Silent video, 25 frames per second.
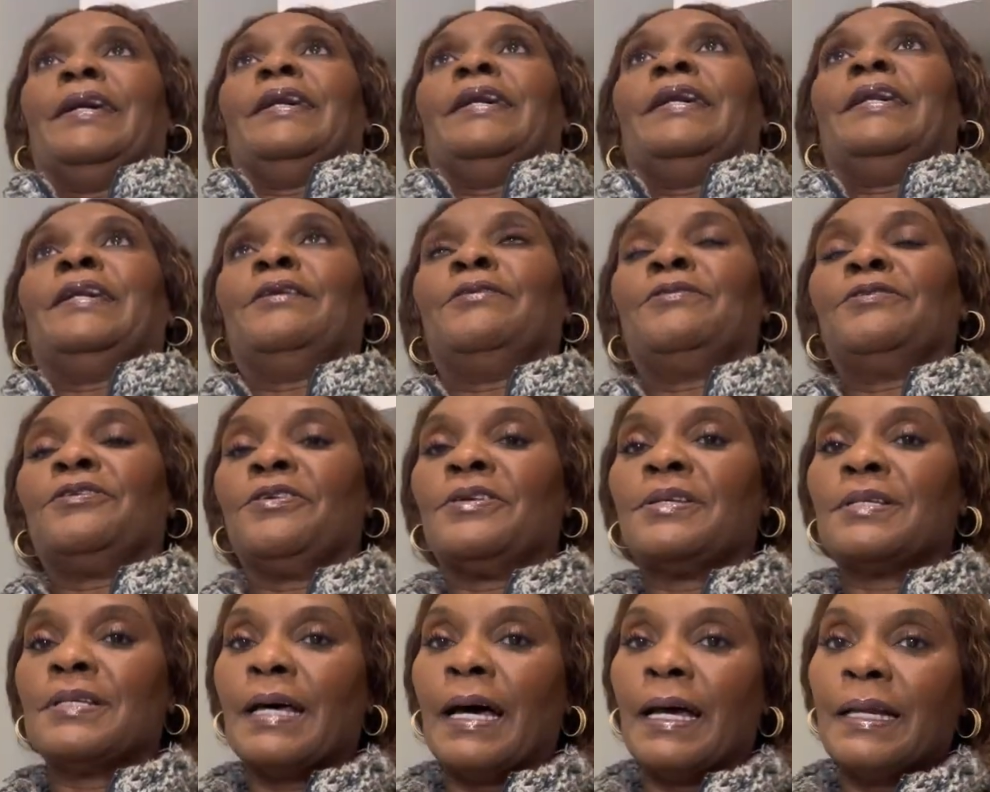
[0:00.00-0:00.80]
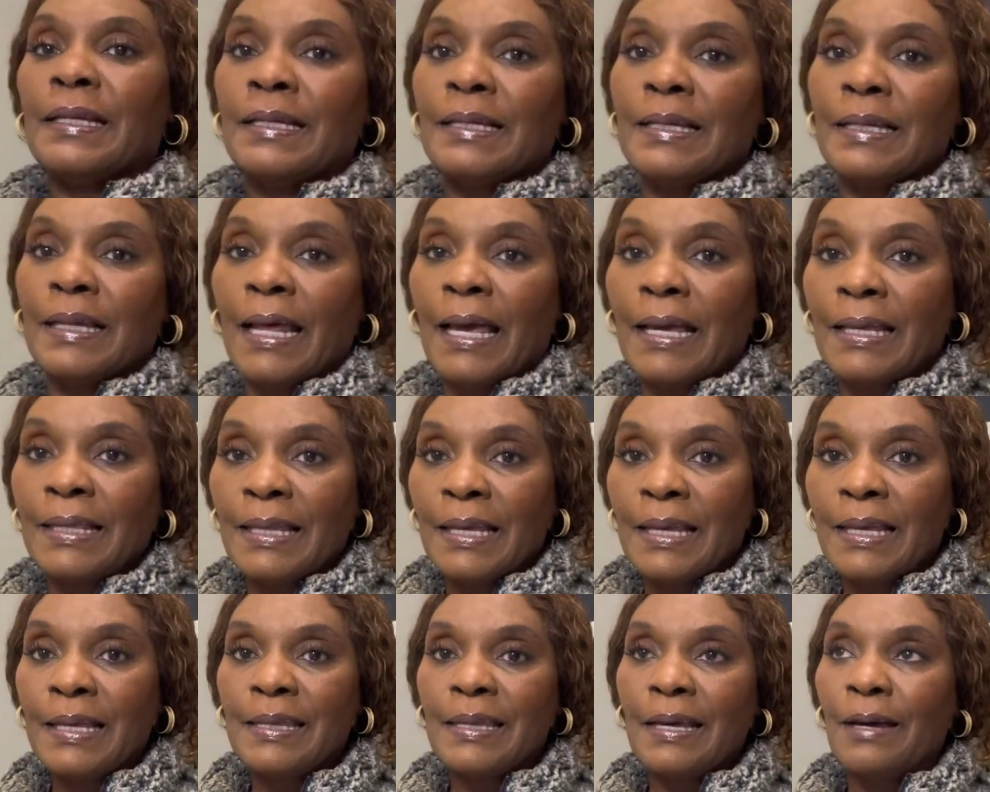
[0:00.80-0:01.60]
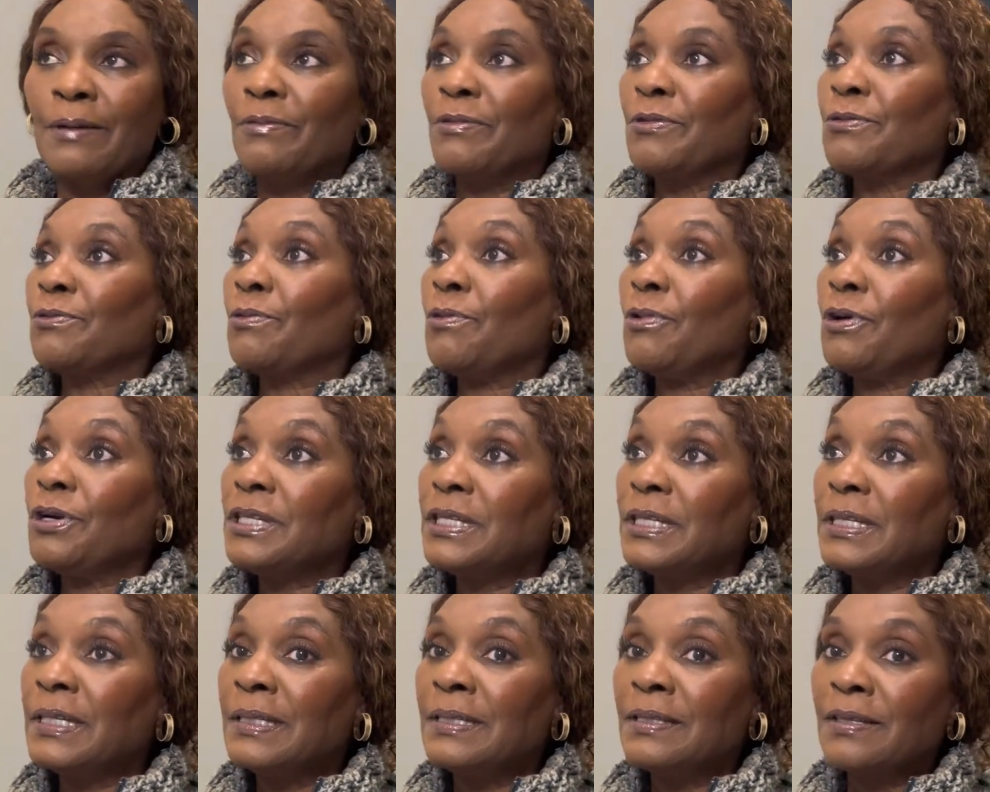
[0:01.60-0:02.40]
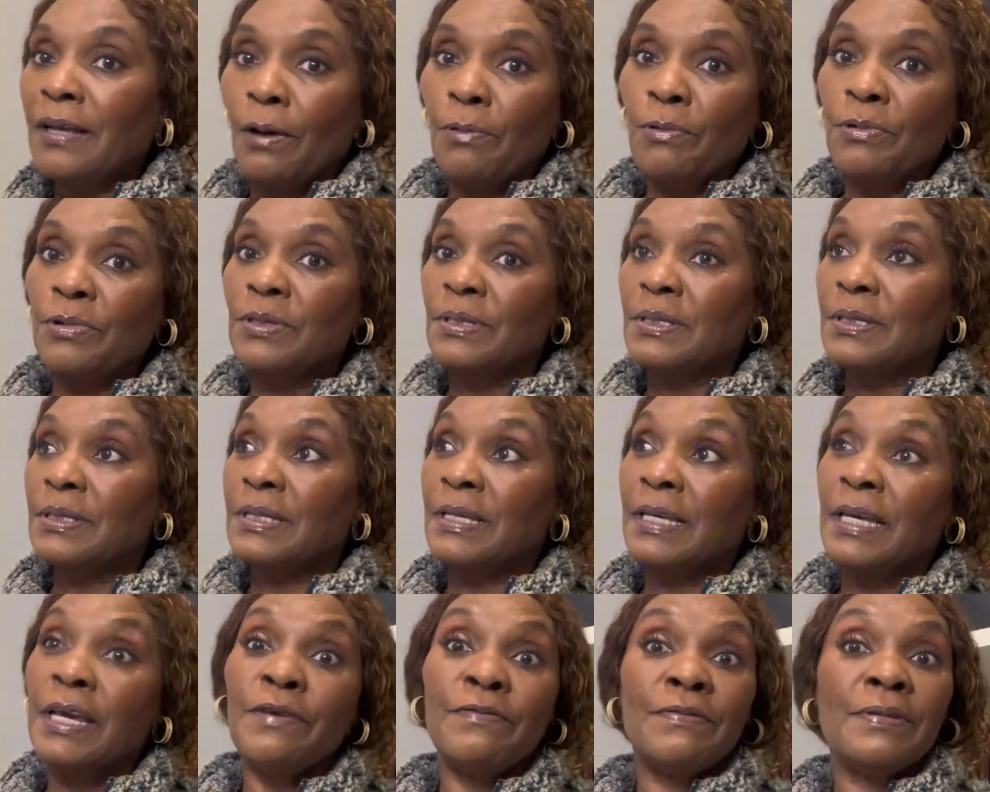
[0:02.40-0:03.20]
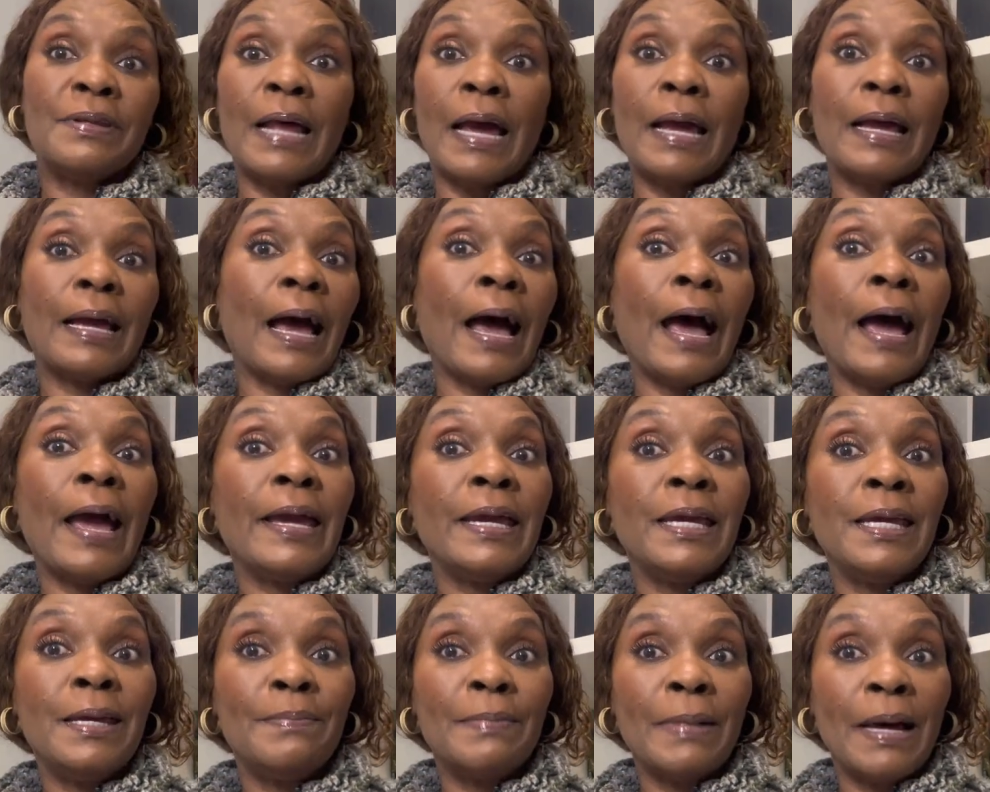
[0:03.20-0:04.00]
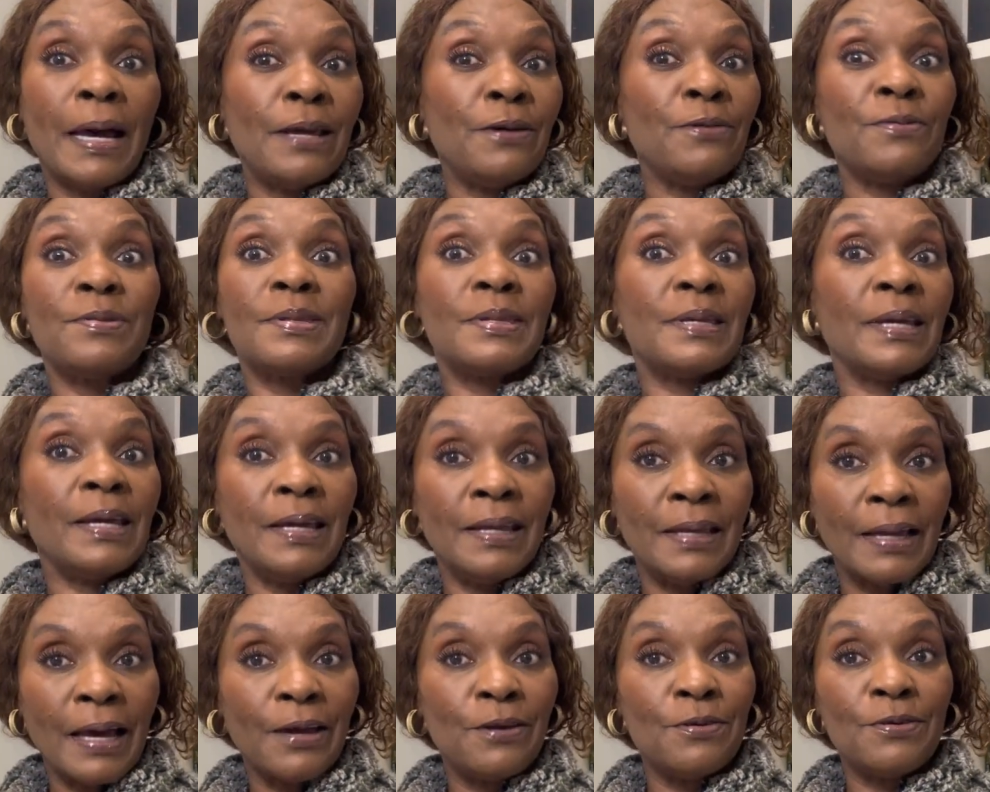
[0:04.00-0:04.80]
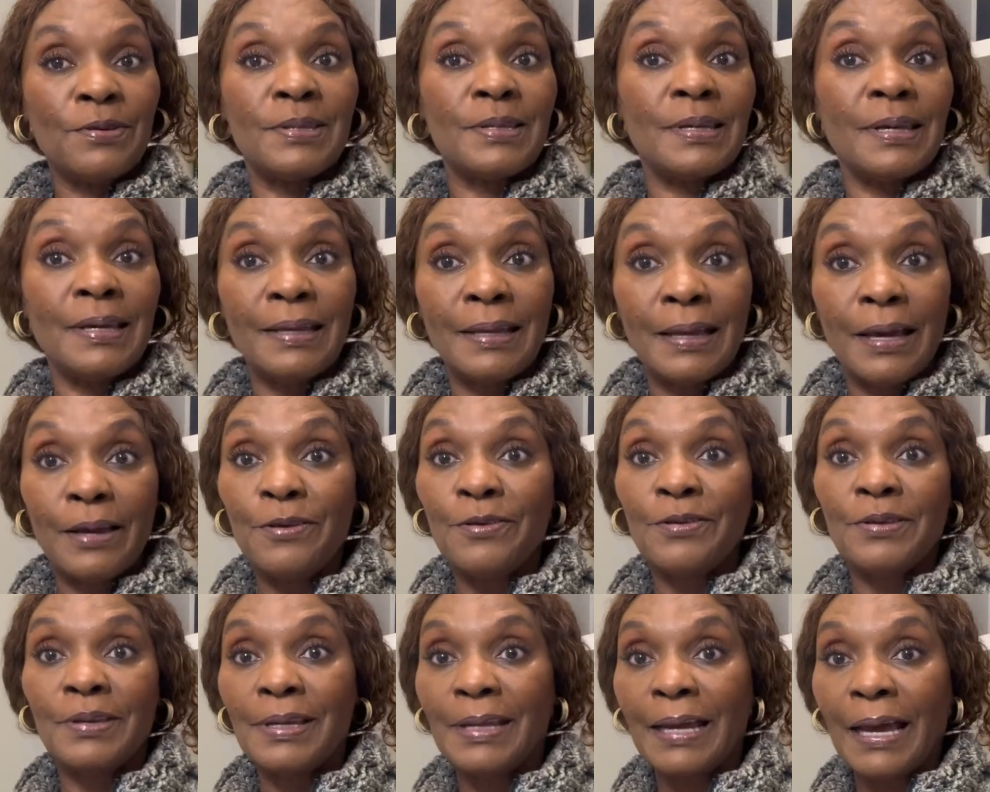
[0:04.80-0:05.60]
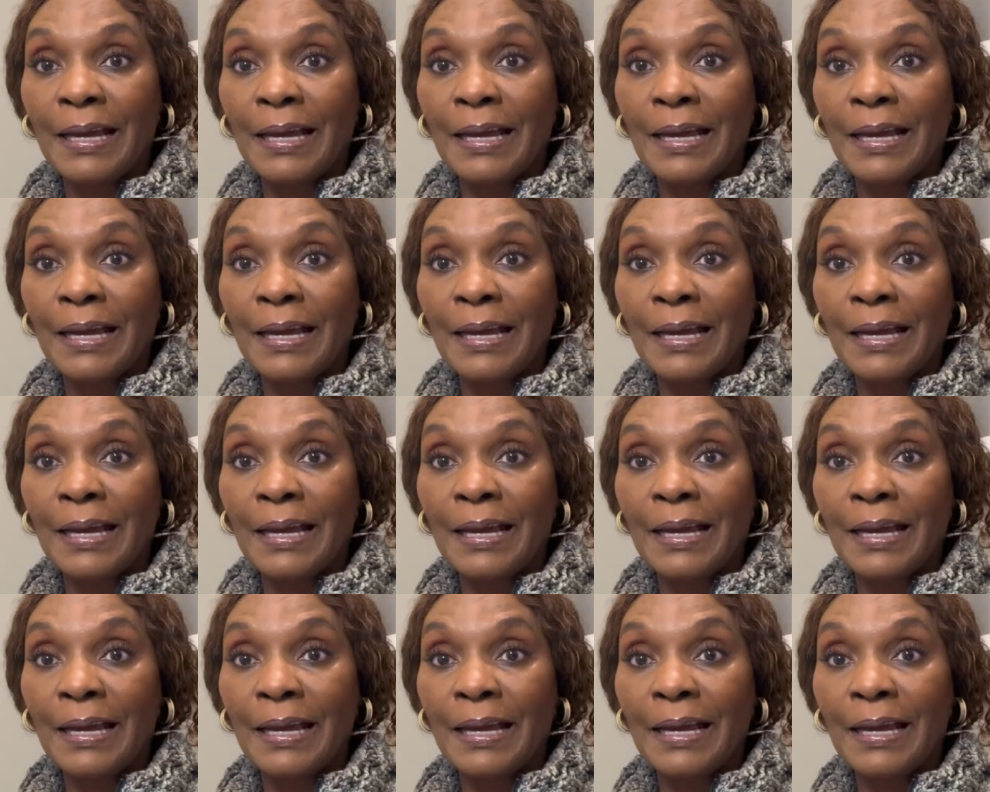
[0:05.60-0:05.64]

He just sat like this and was watching. So I was like eyeing him. Are you seeing? Are you seeing? Are you seeing?